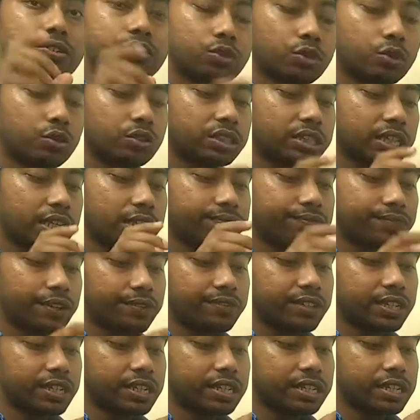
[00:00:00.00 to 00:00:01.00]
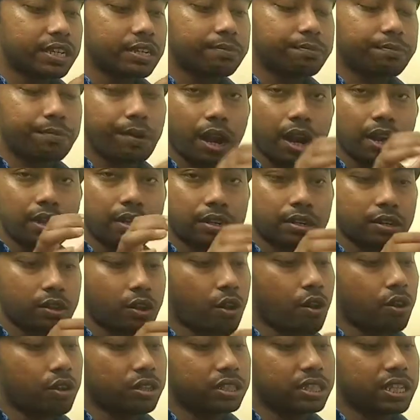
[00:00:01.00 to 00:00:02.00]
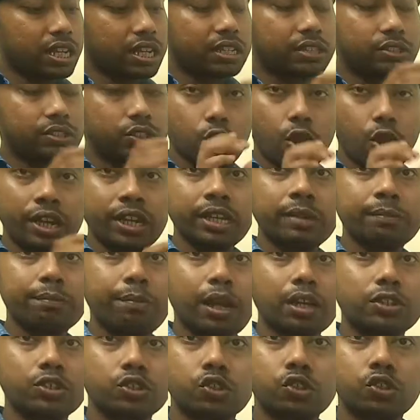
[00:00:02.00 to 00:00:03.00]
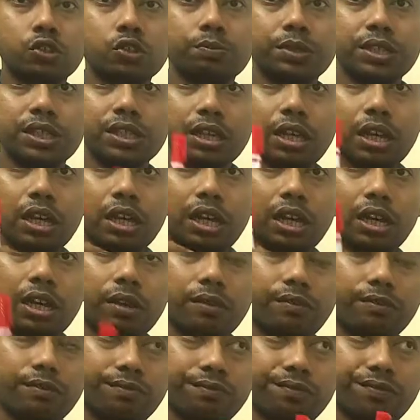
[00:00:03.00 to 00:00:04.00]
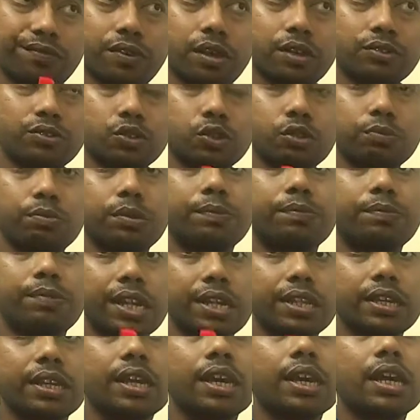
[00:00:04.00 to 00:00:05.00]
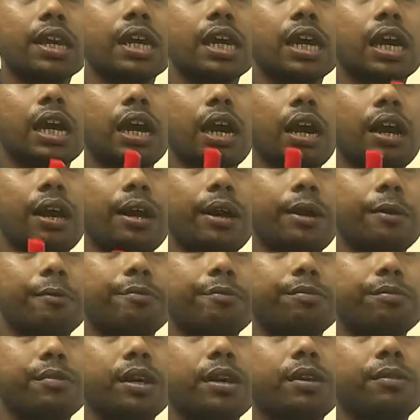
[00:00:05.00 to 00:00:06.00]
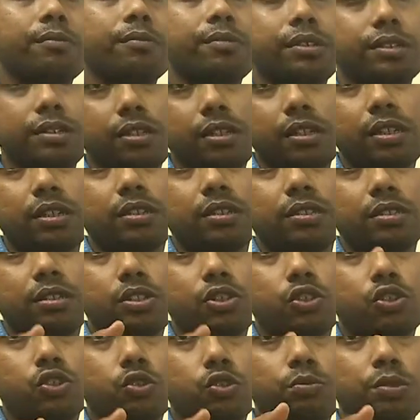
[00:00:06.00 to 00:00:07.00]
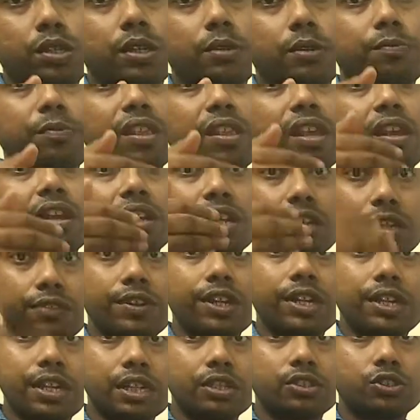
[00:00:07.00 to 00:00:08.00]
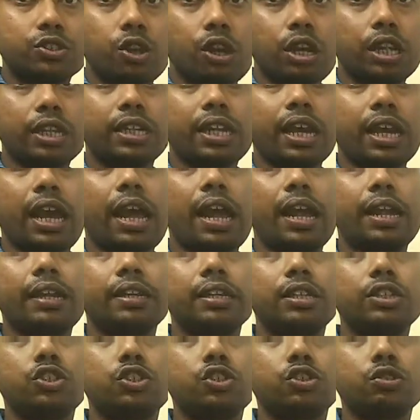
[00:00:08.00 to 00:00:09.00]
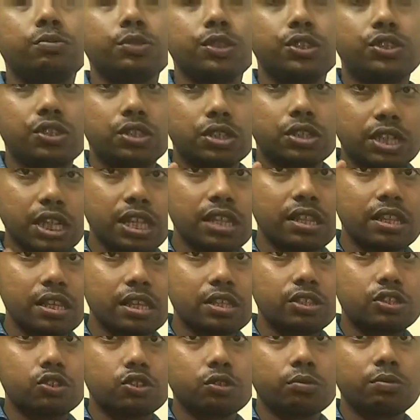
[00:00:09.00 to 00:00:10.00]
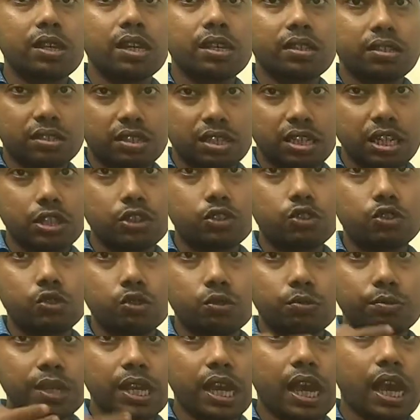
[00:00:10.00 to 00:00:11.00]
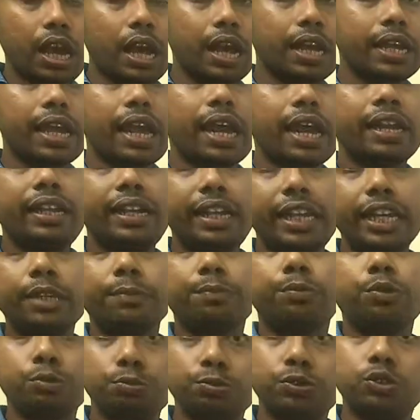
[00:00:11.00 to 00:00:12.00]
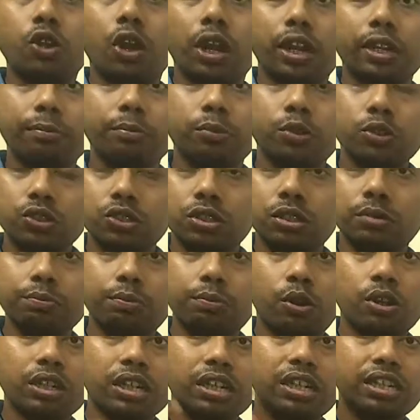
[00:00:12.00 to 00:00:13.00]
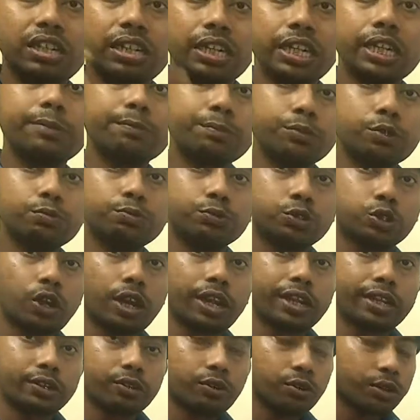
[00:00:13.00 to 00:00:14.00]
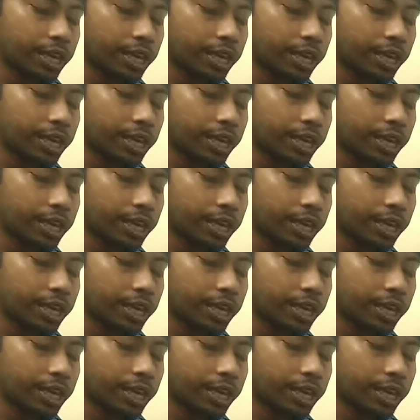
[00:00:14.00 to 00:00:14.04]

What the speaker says: So they fabricated part or their joining part should be very it is to be riveted joint, and strength should be high, and leak proof joint, most importantly leak proof joint.